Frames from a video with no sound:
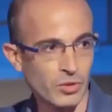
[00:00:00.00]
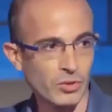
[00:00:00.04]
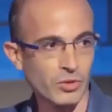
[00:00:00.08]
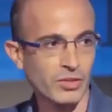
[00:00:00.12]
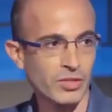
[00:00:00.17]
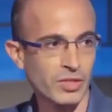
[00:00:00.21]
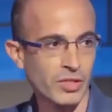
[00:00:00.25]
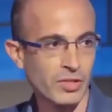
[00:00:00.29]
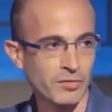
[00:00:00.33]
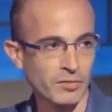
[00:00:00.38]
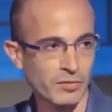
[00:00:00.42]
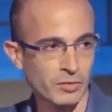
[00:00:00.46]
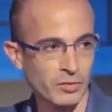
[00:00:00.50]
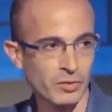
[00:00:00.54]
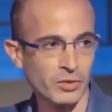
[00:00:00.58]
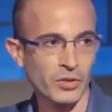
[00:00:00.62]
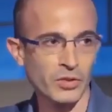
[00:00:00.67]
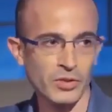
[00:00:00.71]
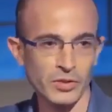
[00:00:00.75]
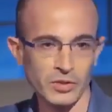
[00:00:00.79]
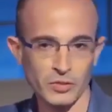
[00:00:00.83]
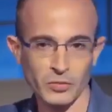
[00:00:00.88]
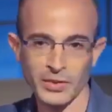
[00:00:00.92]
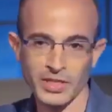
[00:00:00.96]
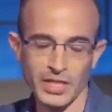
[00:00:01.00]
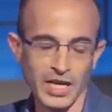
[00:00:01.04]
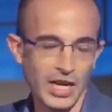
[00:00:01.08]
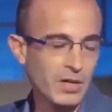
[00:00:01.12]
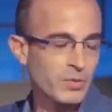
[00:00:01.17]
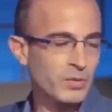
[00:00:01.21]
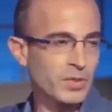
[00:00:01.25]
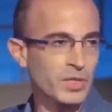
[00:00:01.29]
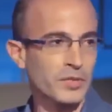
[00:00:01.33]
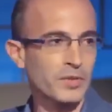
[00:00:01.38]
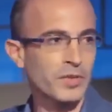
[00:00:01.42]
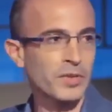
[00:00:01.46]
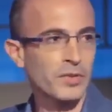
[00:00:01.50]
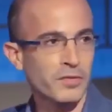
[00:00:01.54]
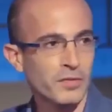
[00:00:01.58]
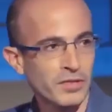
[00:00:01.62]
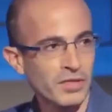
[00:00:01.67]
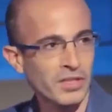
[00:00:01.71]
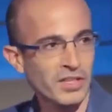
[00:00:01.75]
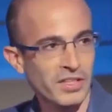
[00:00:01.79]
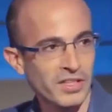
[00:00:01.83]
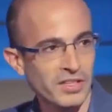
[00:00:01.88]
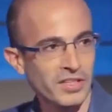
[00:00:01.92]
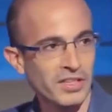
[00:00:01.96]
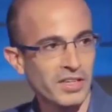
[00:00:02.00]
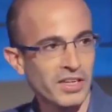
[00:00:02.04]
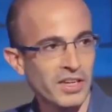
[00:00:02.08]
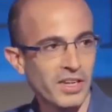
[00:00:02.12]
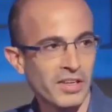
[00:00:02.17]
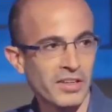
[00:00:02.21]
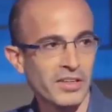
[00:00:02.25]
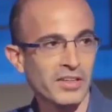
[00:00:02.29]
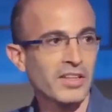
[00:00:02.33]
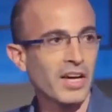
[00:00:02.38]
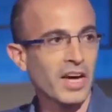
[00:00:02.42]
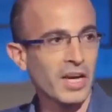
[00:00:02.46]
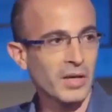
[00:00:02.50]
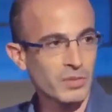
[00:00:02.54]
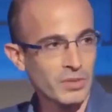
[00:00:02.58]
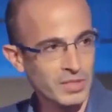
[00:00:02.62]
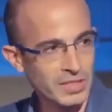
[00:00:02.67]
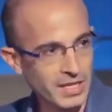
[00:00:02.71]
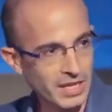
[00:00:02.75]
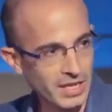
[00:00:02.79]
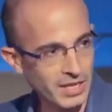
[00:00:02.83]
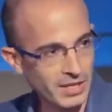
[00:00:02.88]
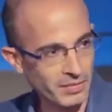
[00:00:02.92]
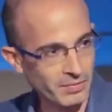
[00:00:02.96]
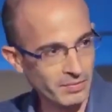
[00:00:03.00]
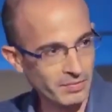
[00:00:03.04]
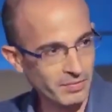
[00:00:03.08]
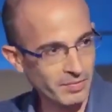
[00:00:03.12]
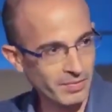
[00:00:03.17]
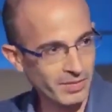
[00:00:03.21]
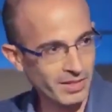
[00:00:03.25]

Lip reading: could have told when I was 15 that I was gay.